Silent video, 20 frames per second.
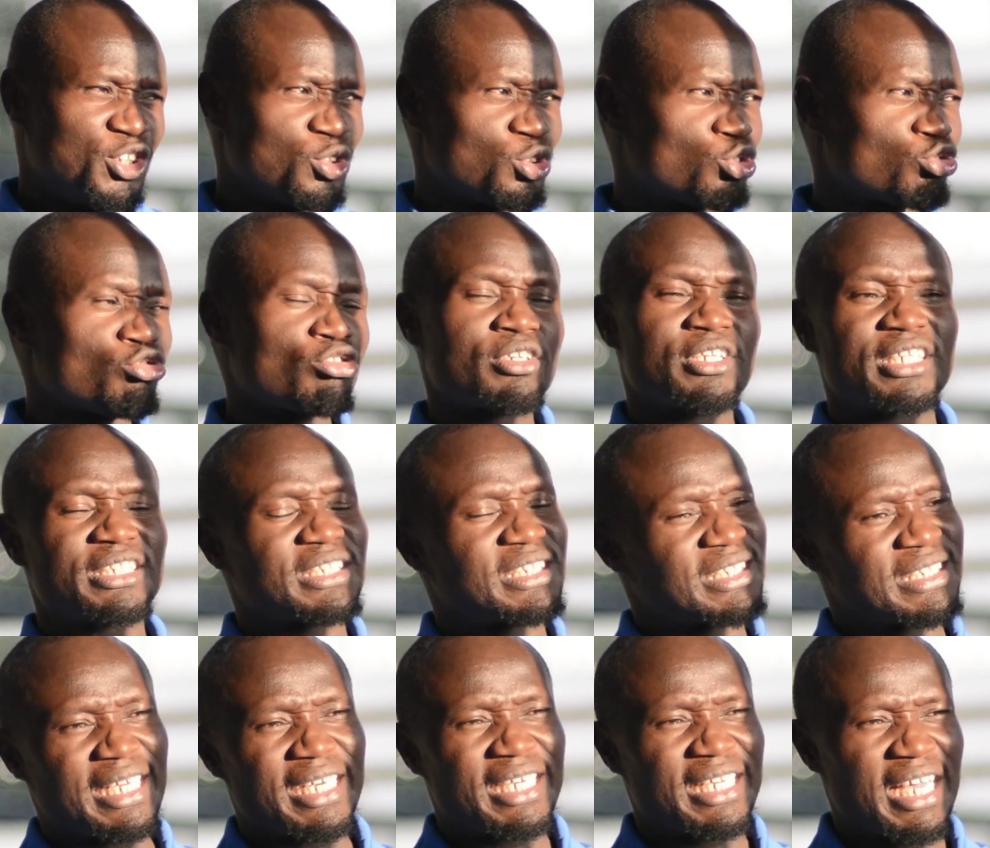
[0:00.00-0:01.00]
You do not
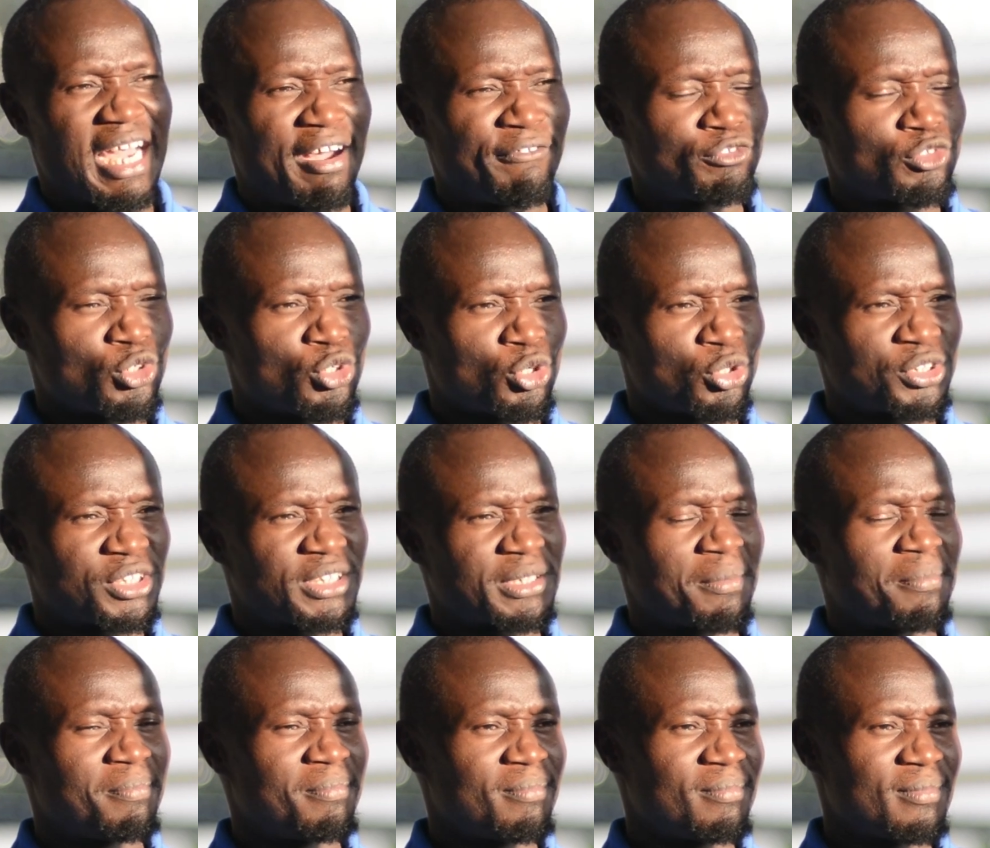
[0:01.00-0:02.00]
necessarily have to cross
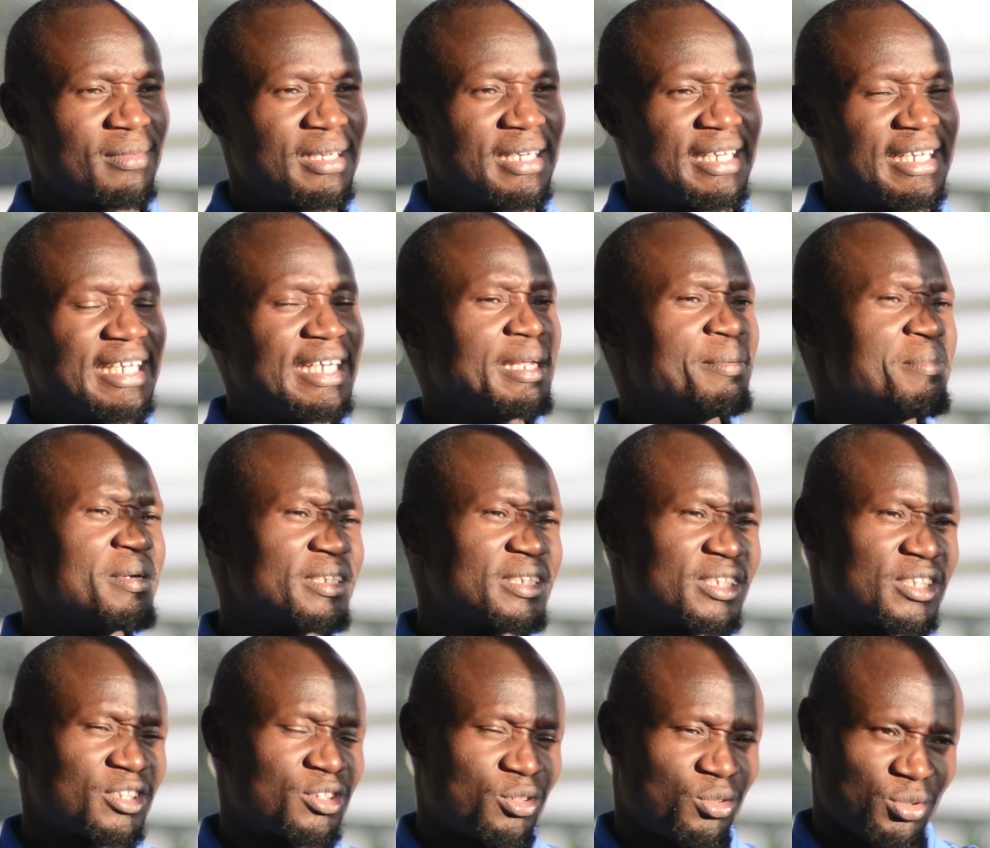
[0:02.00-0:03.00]
some
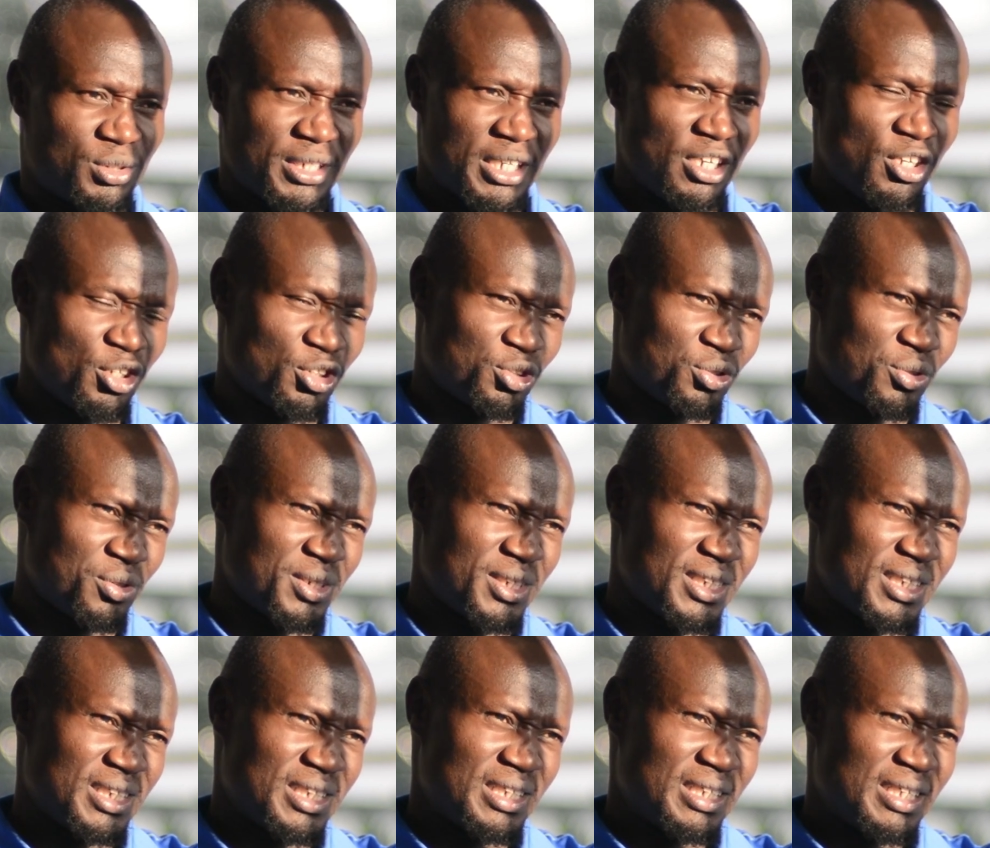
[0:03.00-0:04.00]
limits to tell your
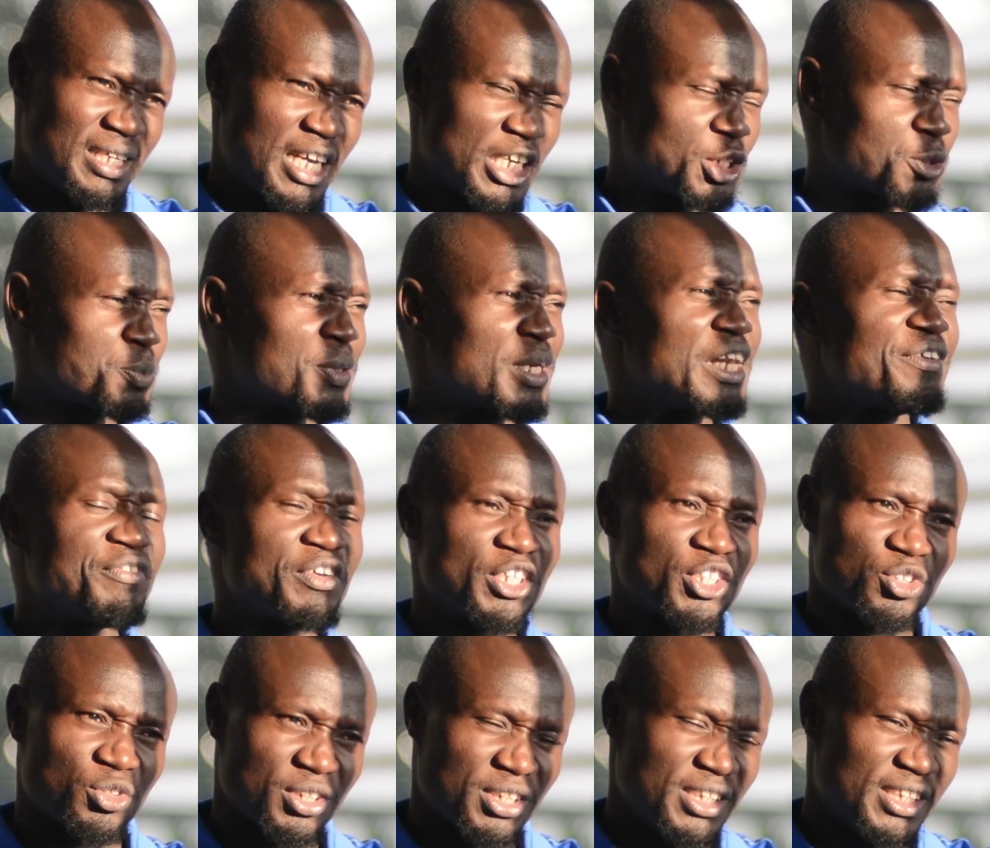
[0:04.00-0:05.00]
story, especially if
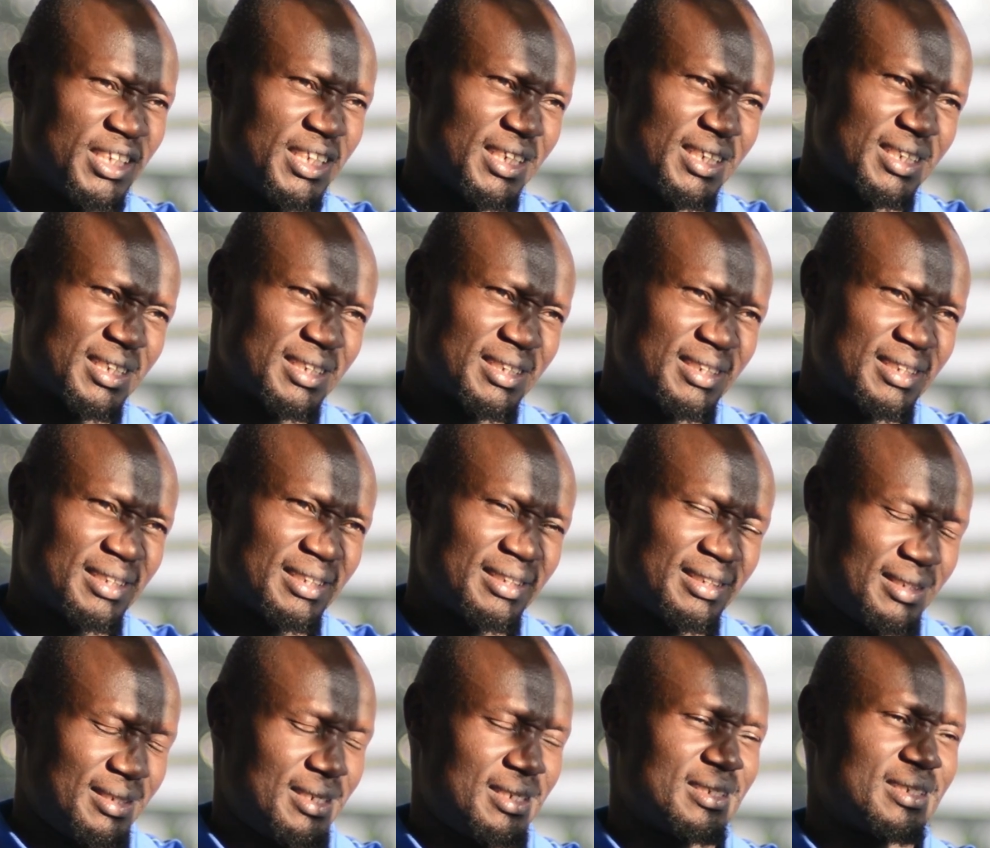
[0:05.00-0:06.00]
it is not needed.
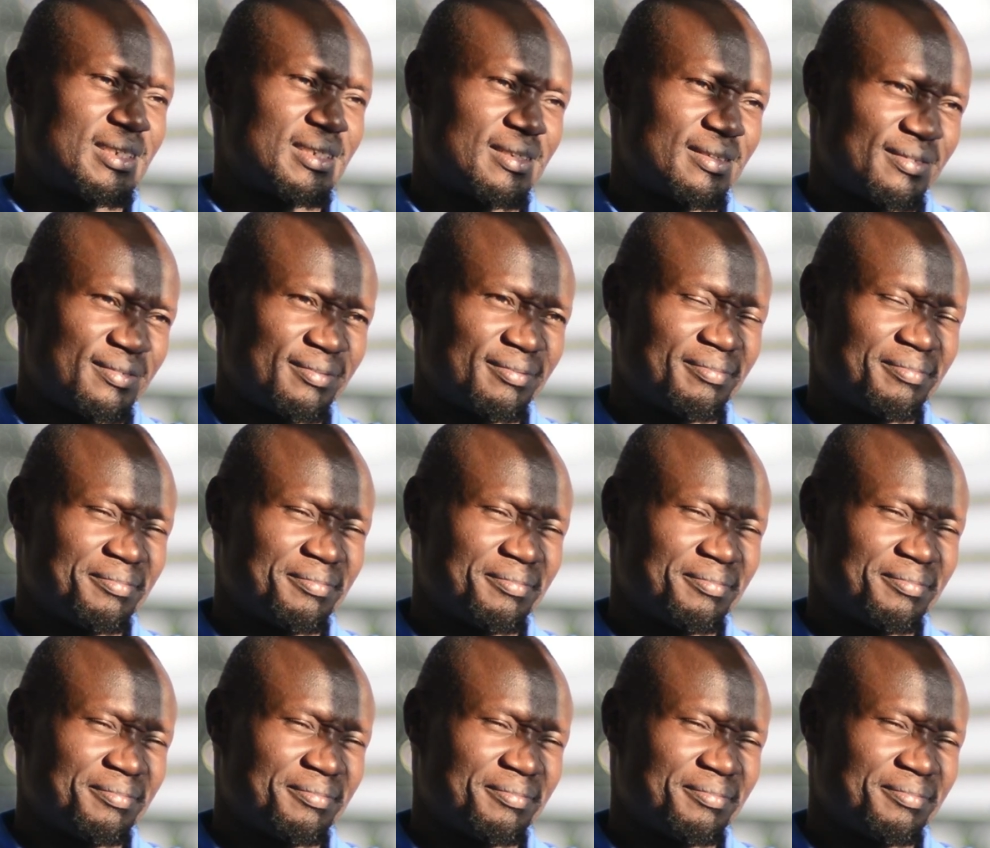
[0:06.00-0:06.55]
Yes.